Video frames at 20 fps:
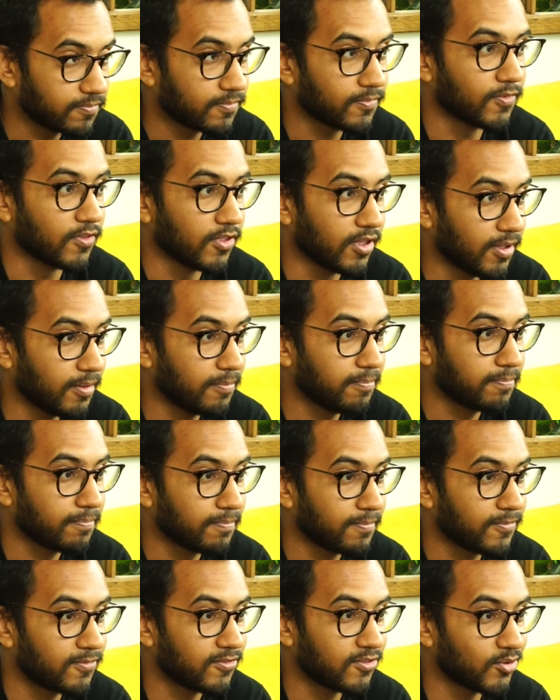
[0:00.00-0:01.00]
Yeah.
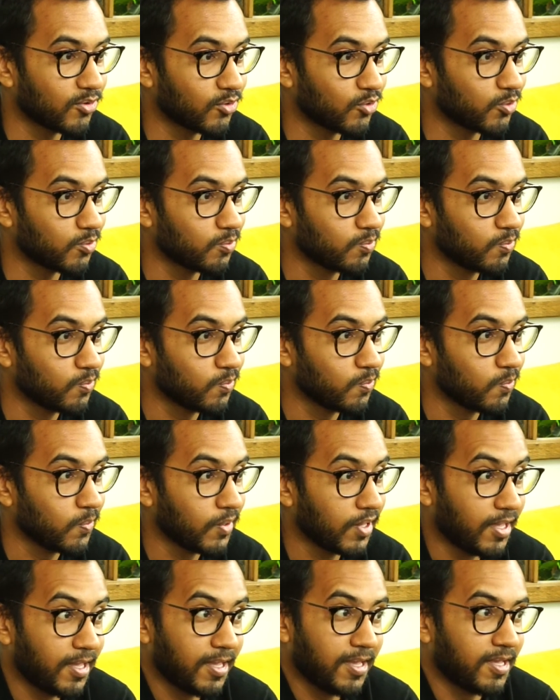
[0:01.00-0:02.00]
So
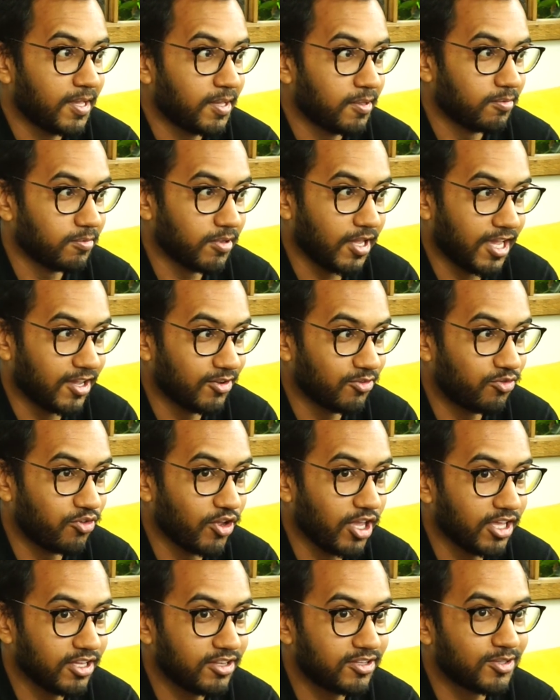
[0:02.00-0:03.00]
have
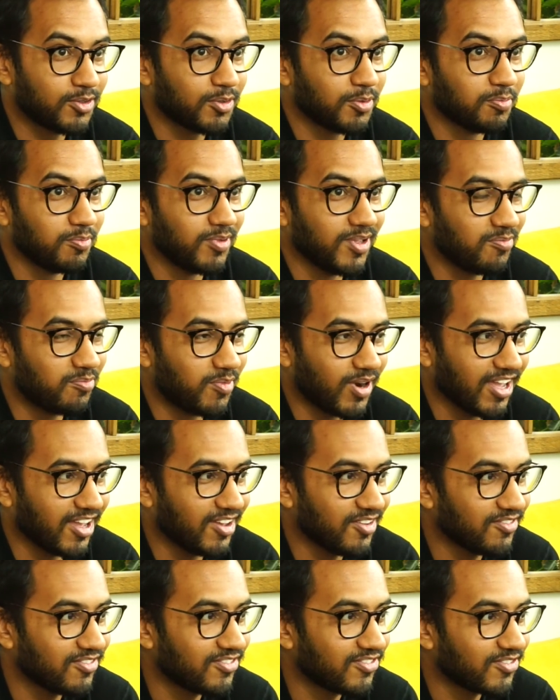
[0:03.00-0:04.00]
faith, be brave.
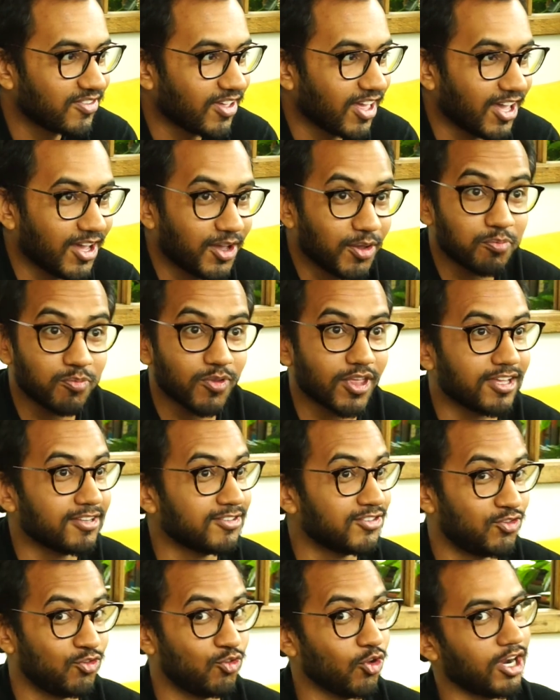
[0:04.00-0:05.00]

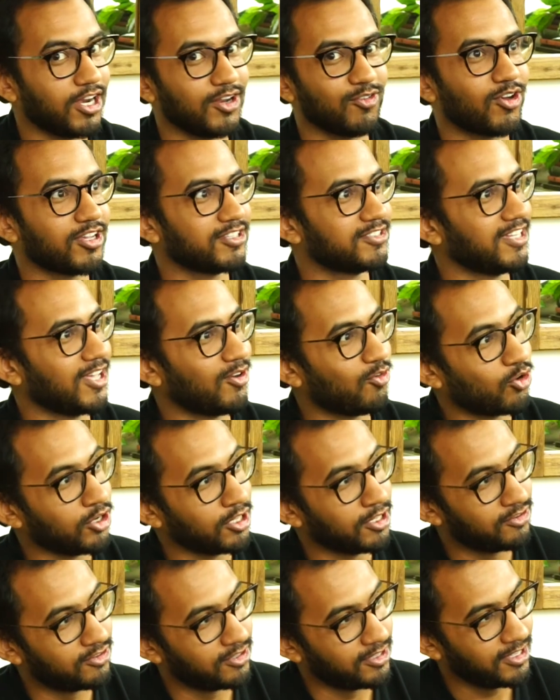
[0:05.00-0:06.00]
Journey was never
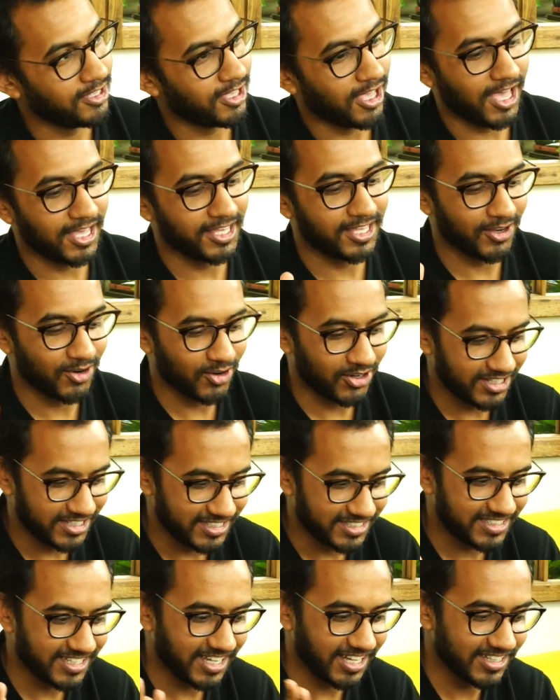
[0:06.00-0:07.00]
easy, I can already
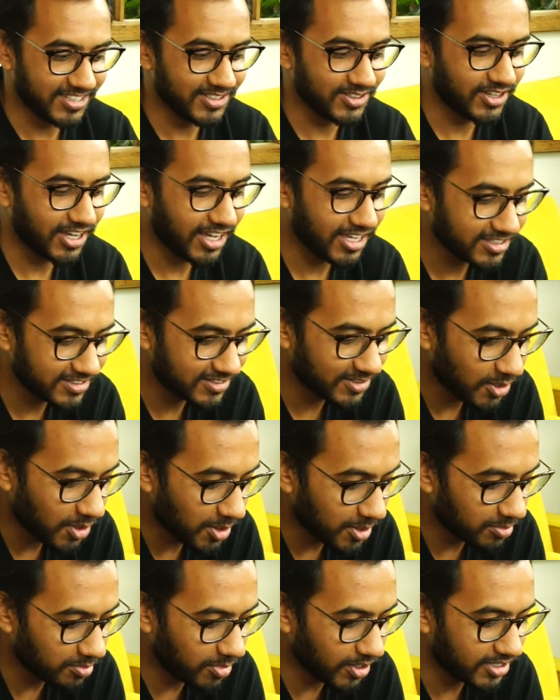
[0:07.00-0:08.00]
tell you guys,
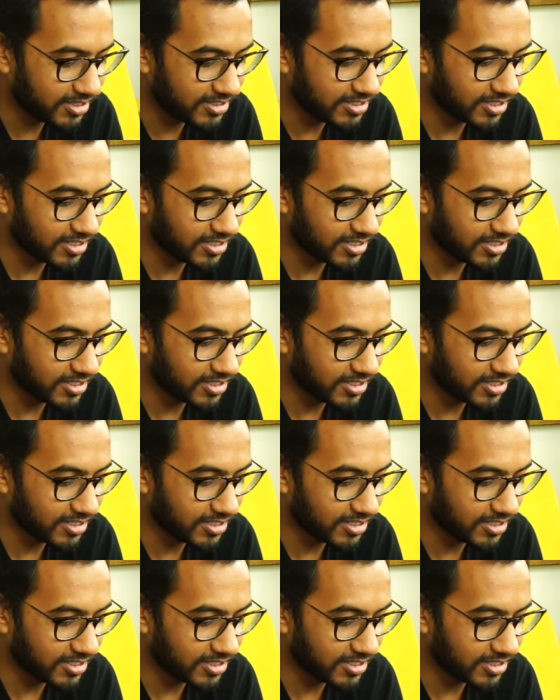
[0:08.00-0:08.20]
but